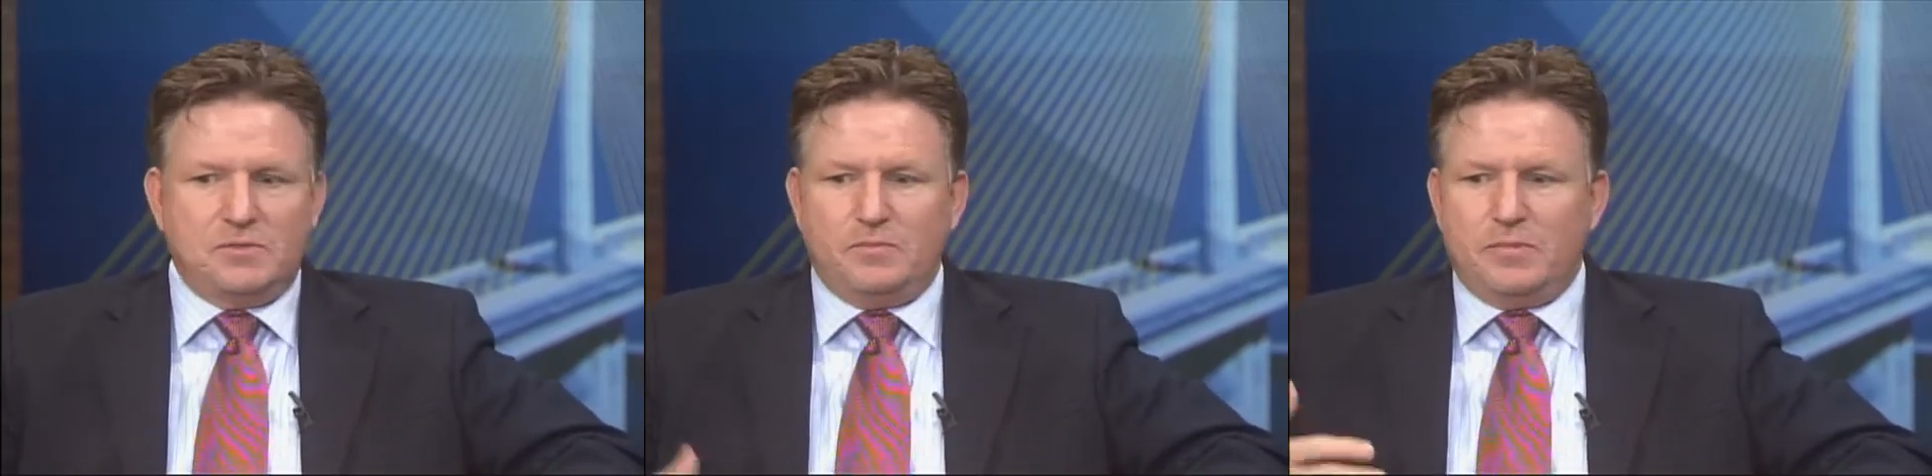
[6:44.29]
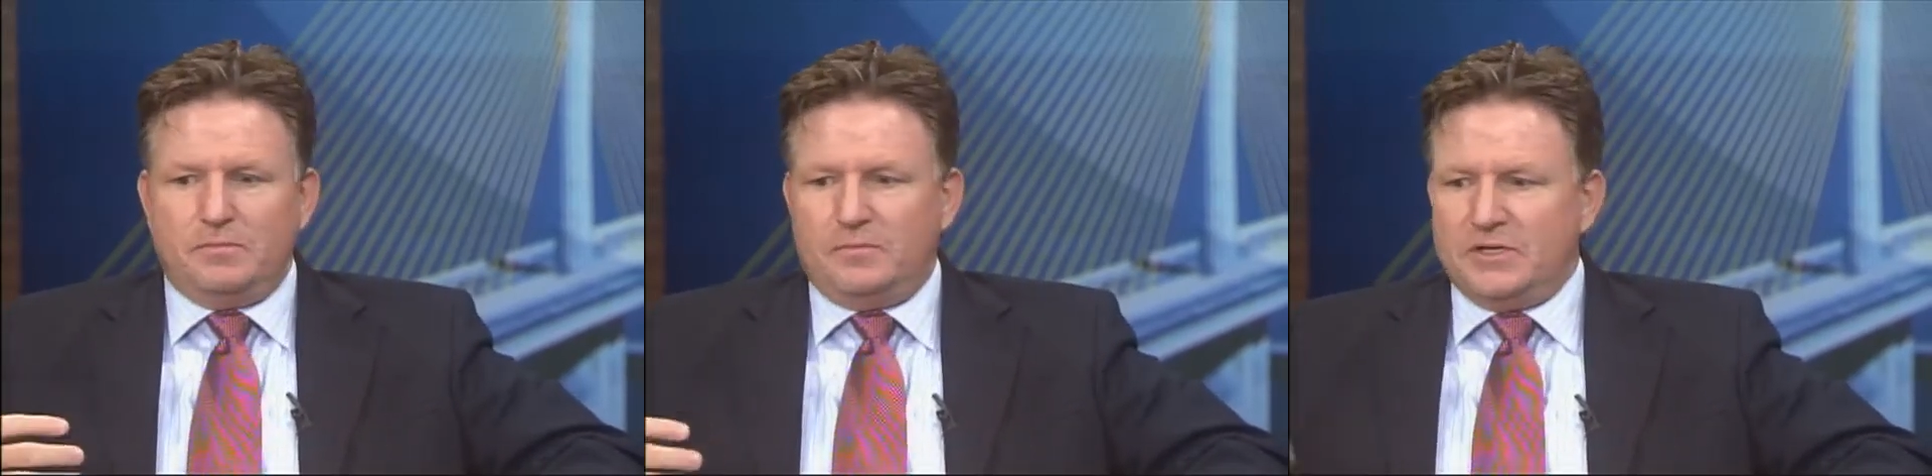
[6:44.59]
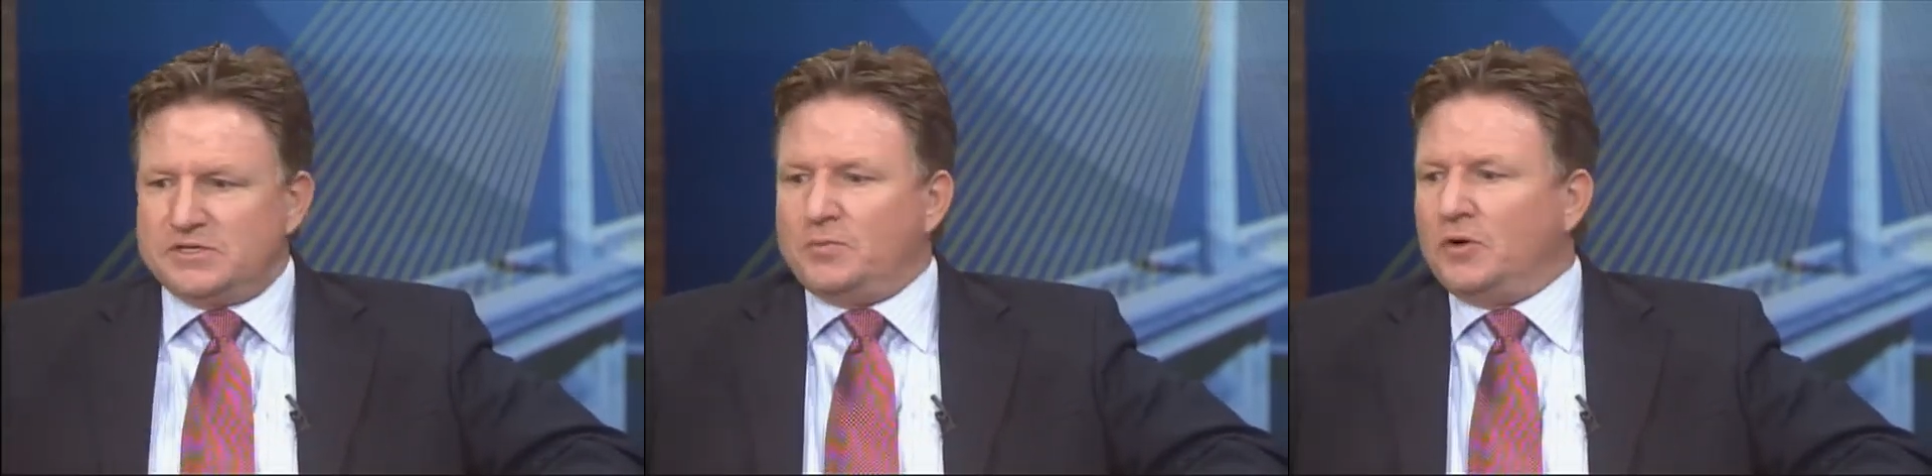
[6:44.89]
and
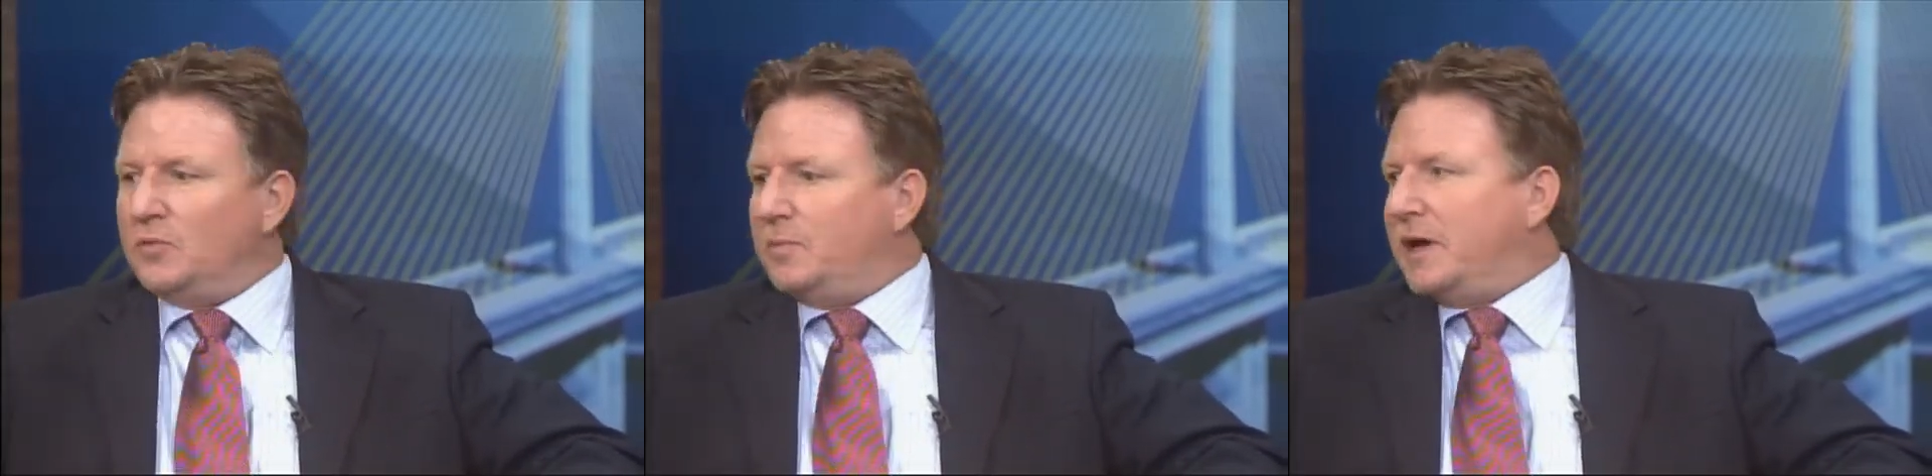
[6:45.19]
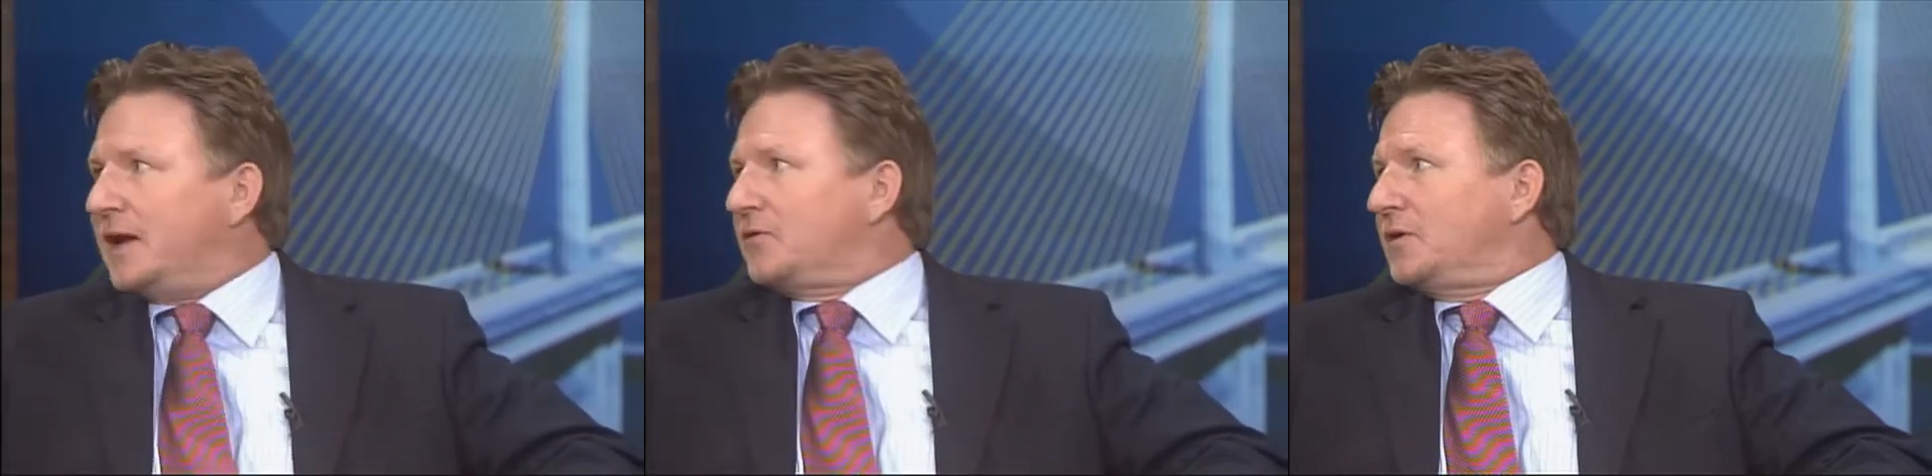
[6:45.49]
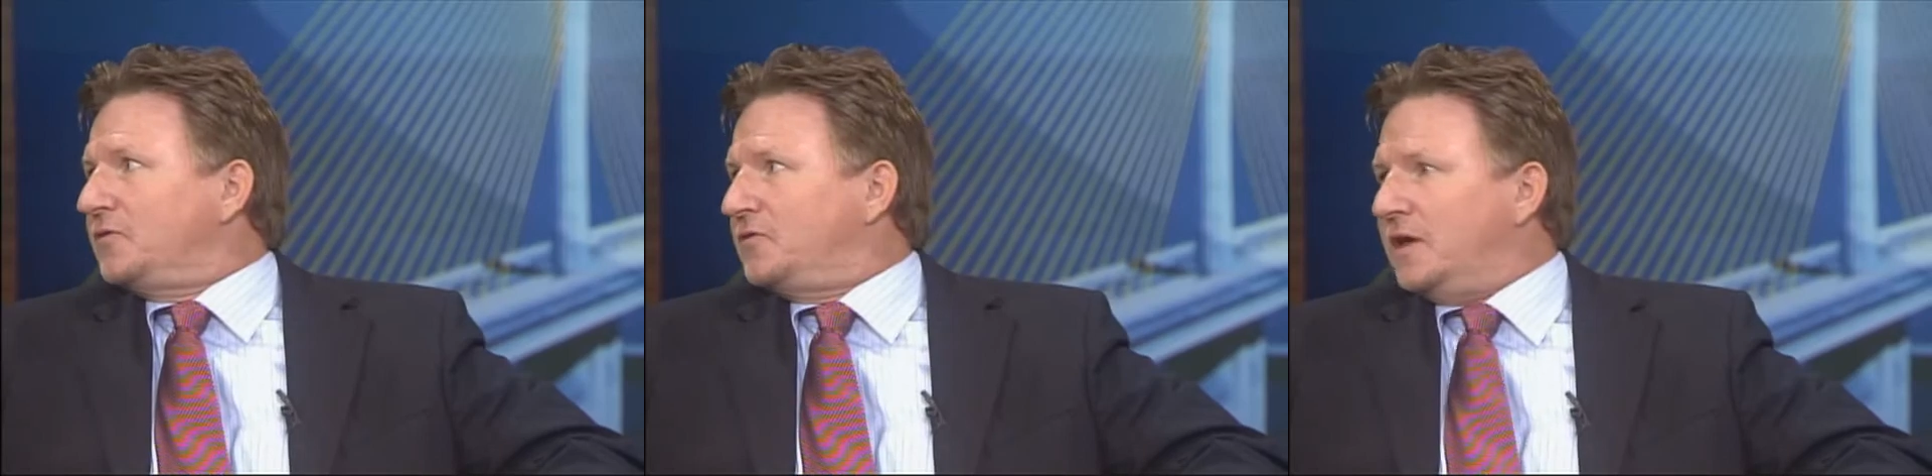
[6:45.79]
based upon what
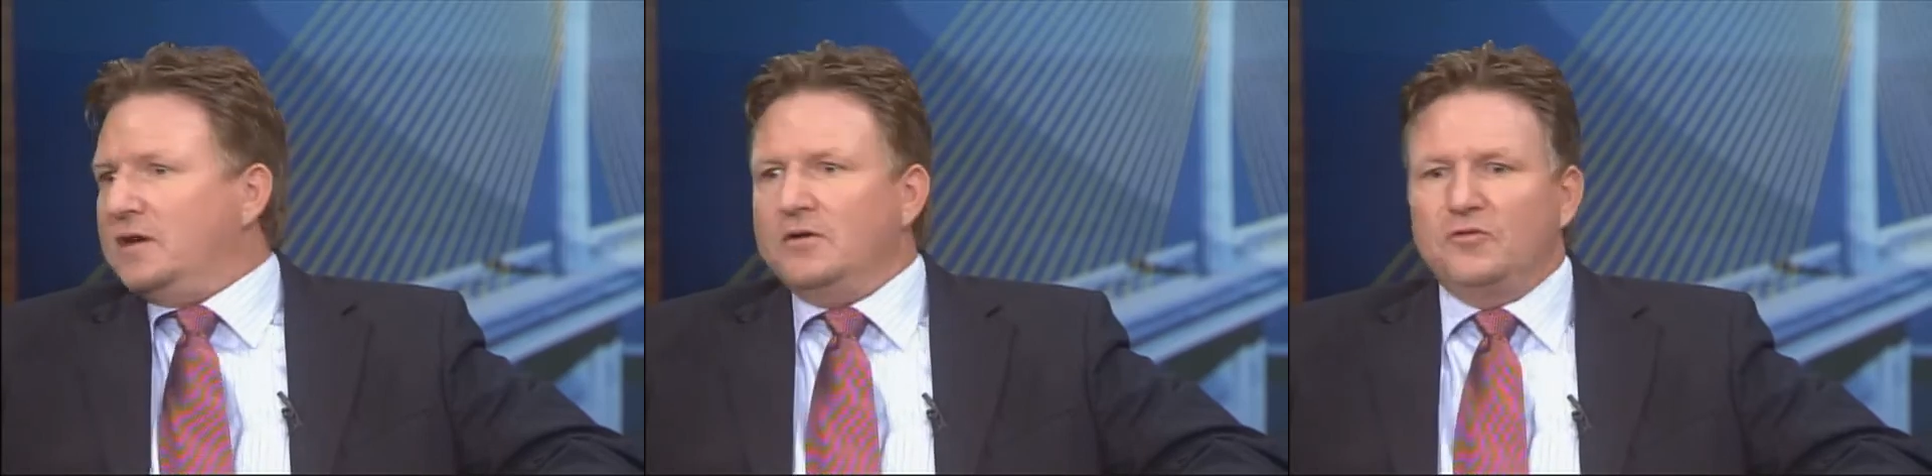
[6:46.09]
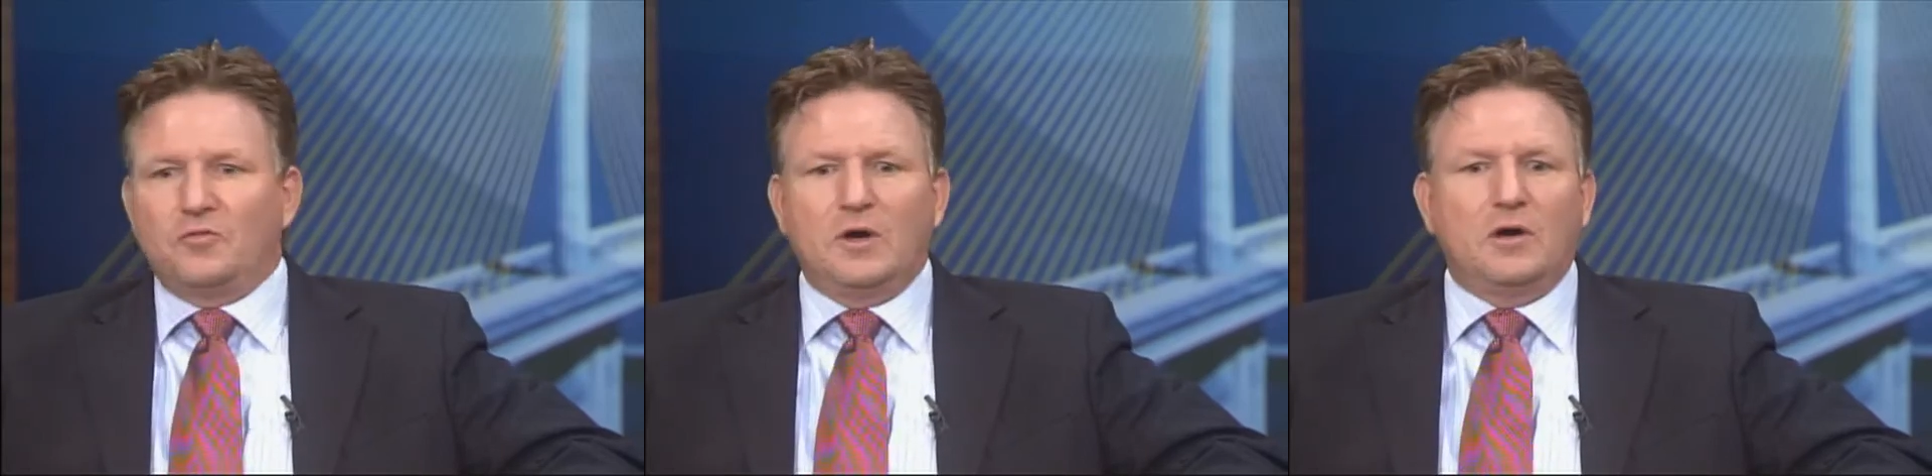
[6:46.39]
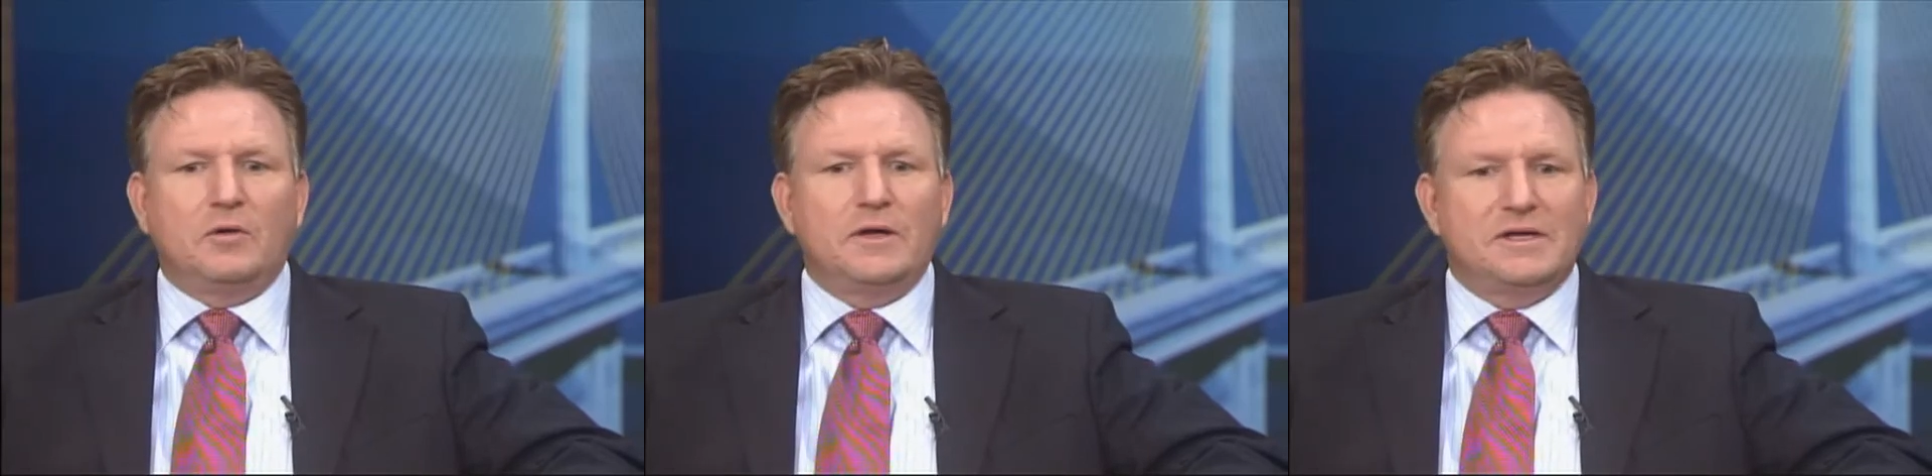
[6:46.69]
Patrick stated as
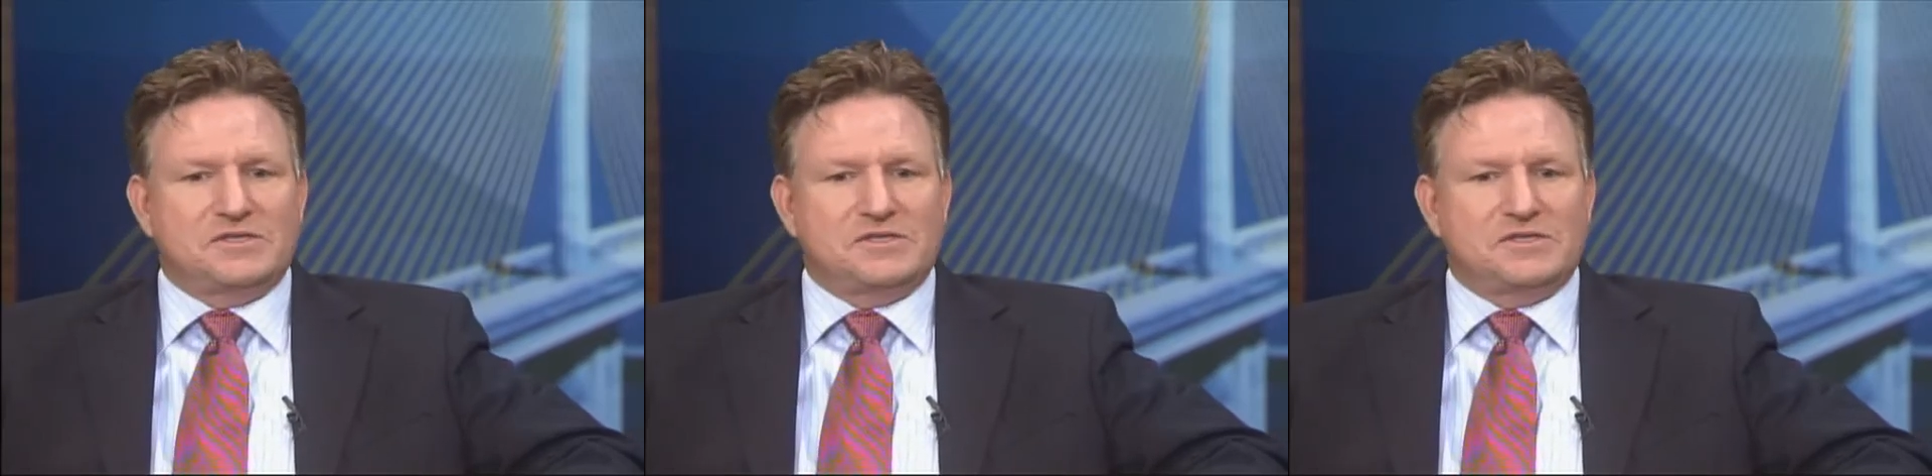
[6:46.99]
well,